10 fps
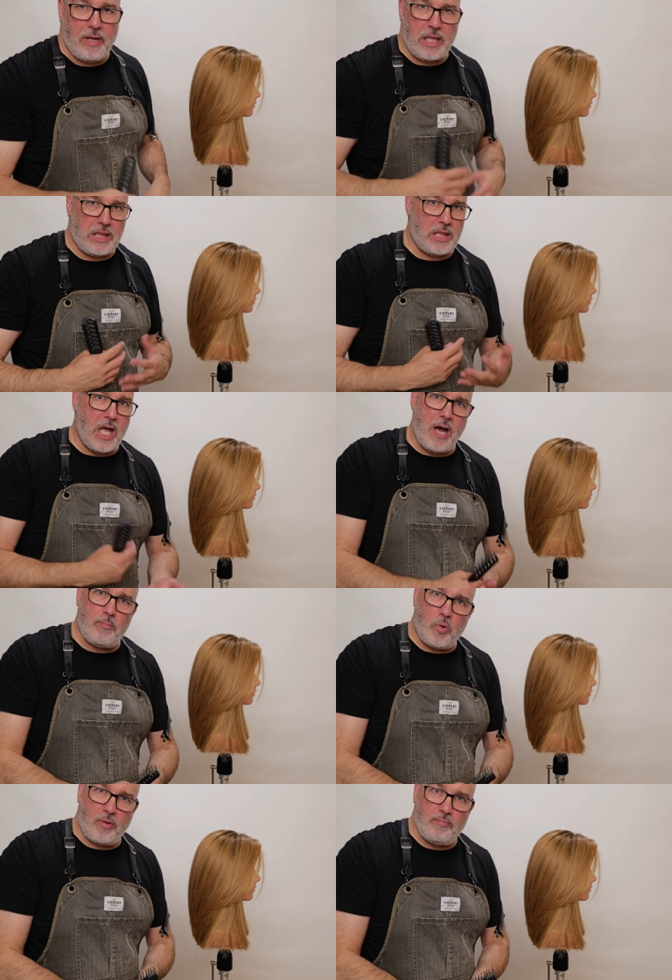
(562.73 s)
a lot
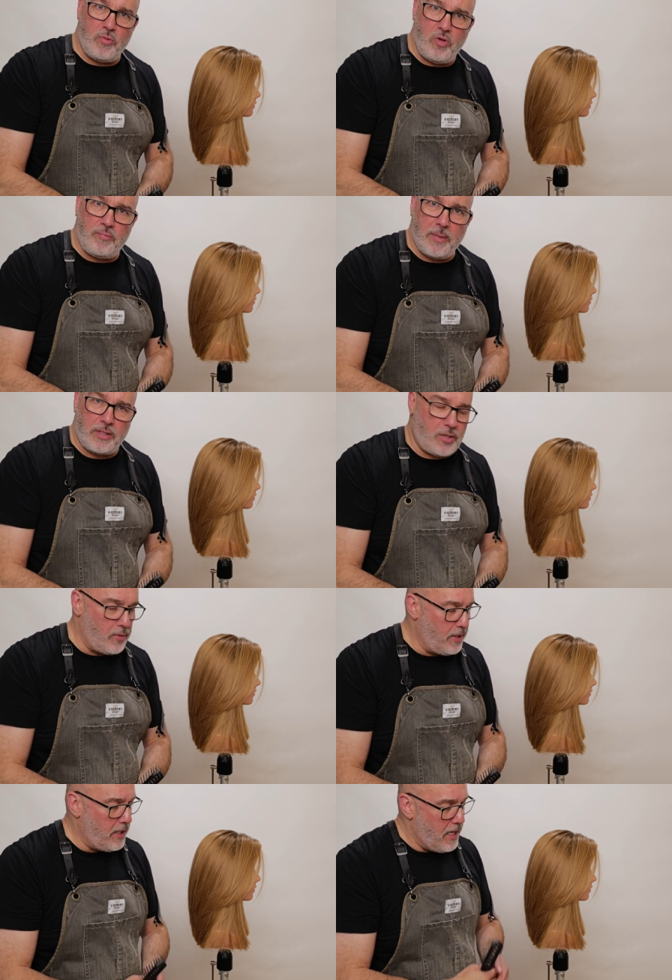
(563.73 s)
more movement
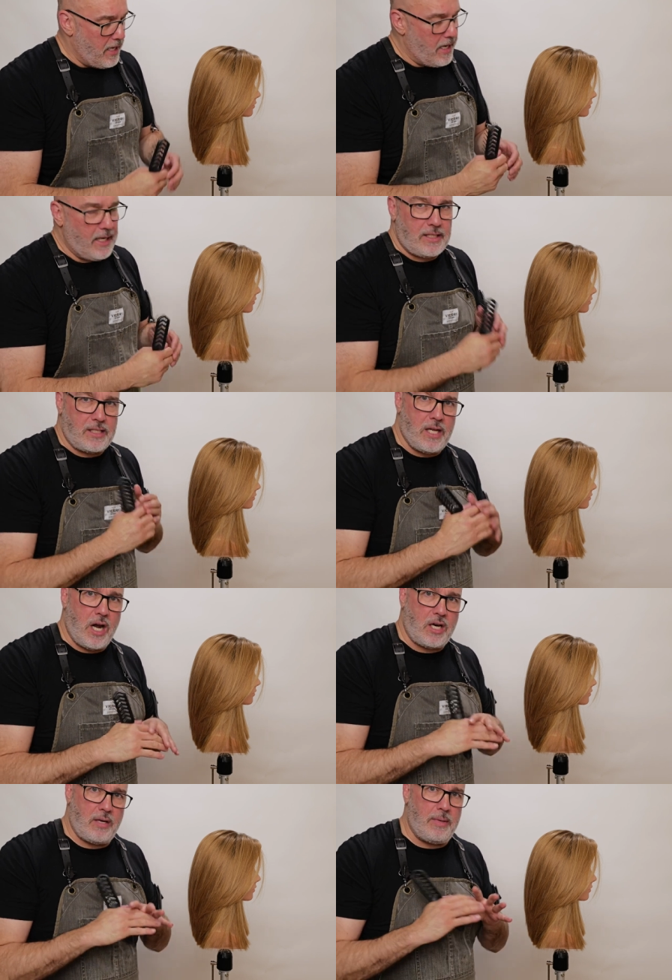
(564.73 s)
to it, and it's
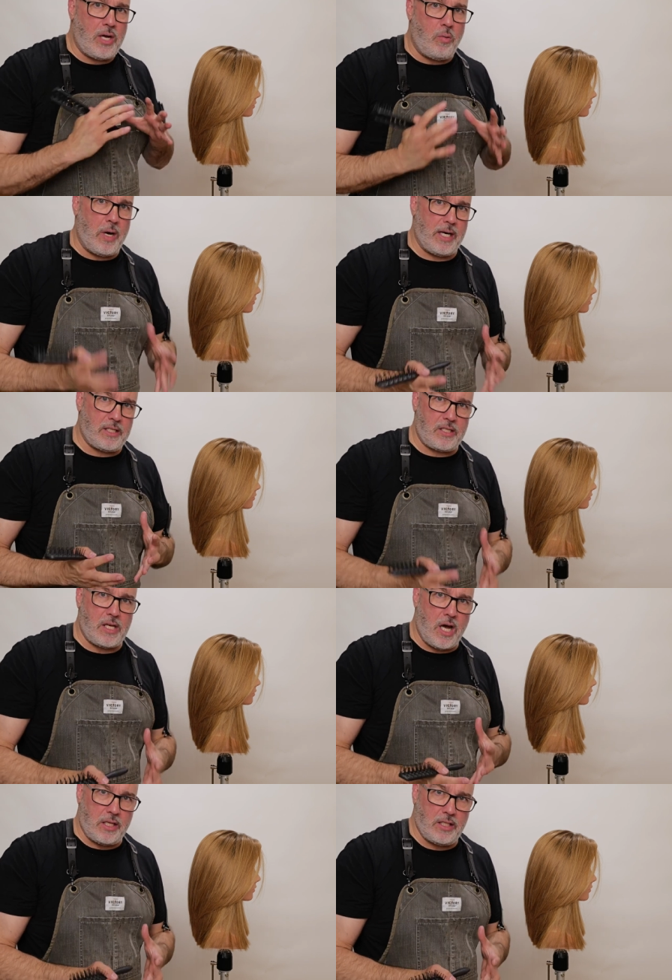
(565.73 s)
not gonna be quite as
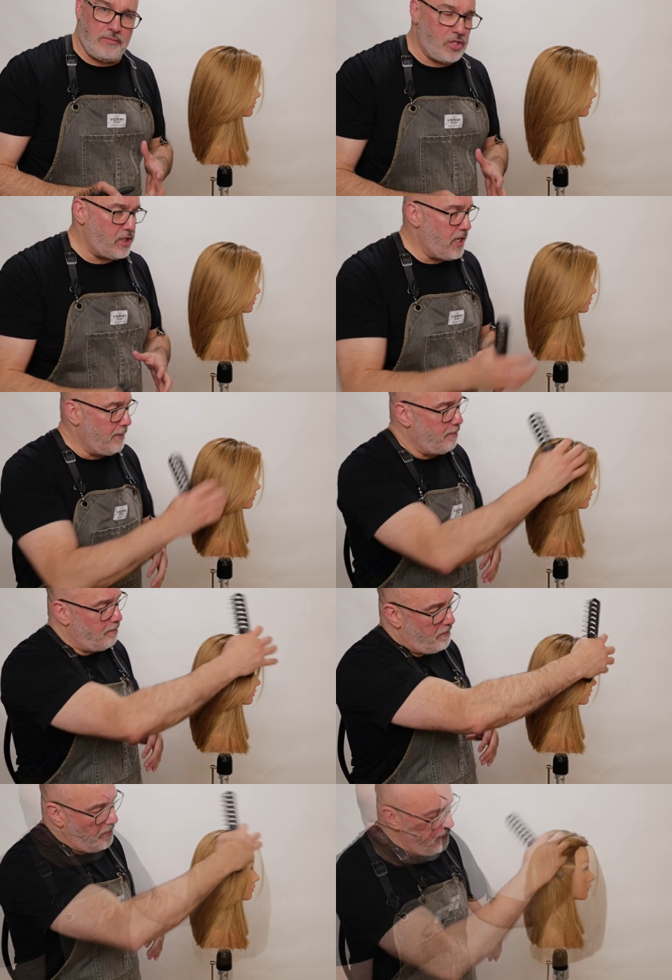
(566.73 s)
solid of a shape.
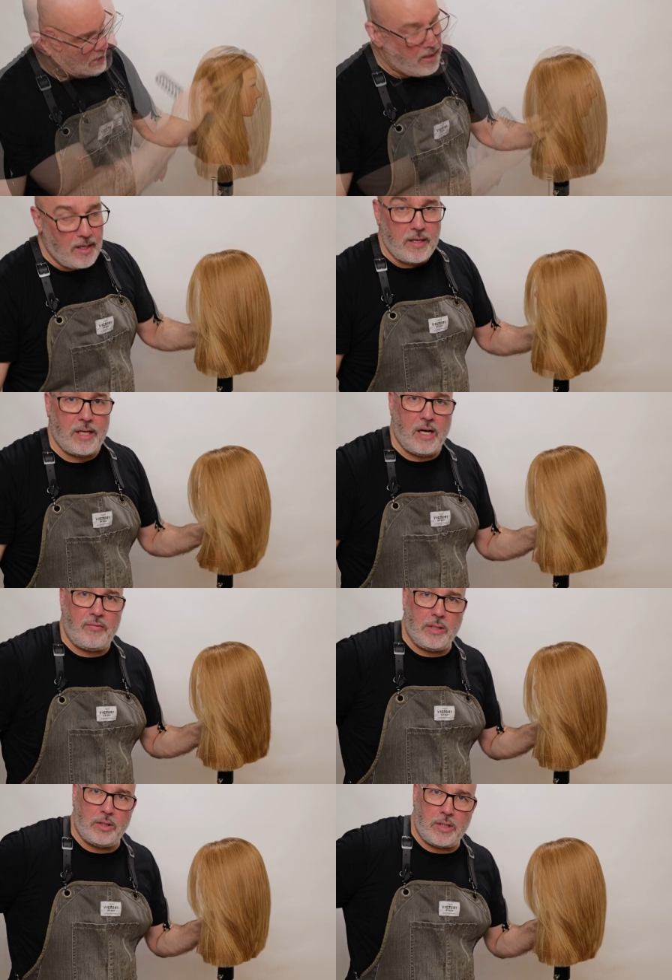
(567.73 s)
Now,
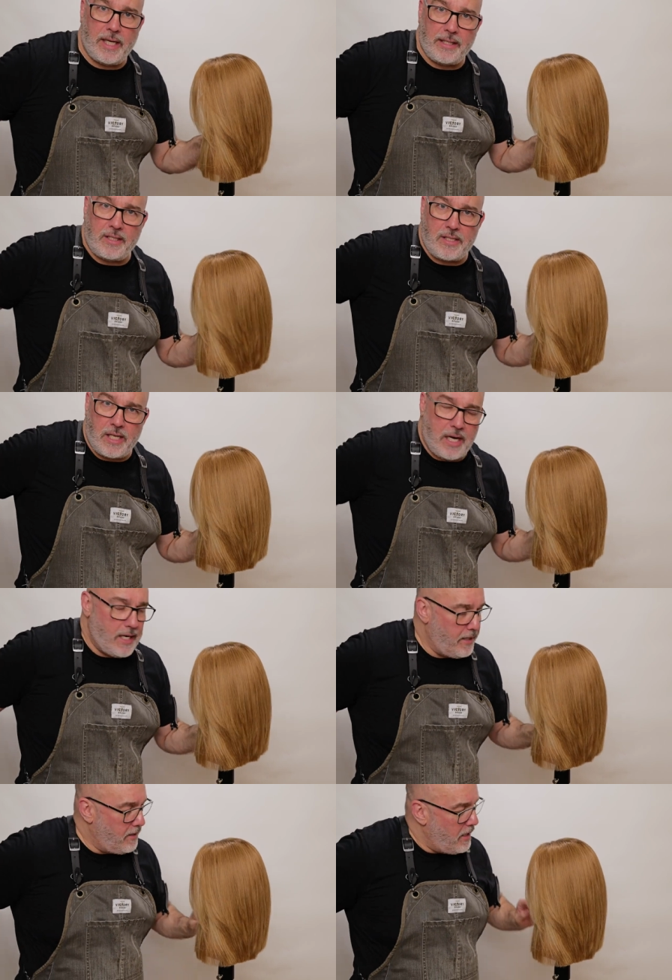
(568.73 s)
if we look at the
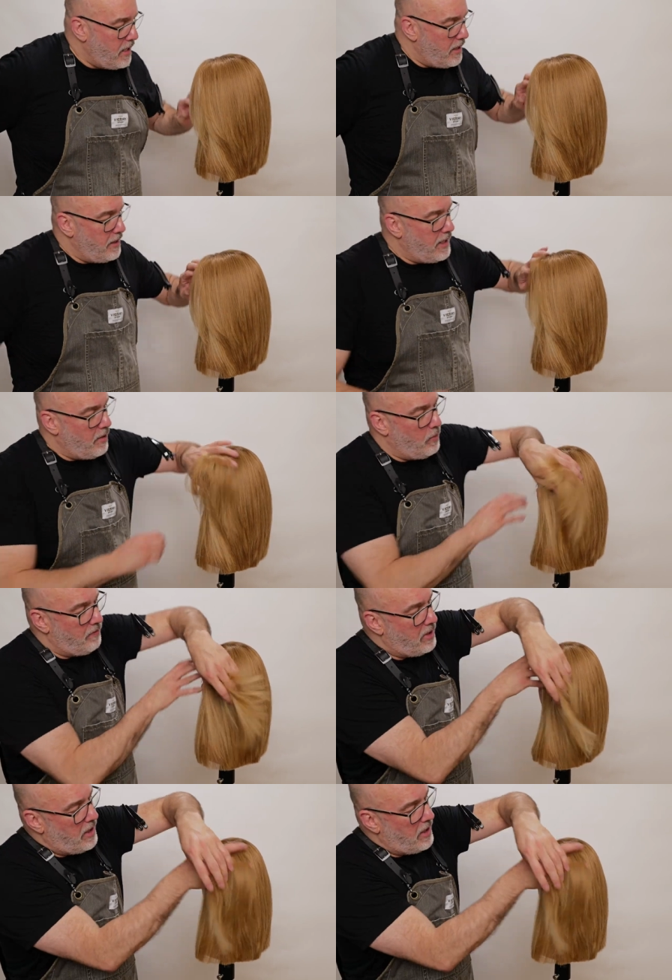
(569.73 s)
side that we've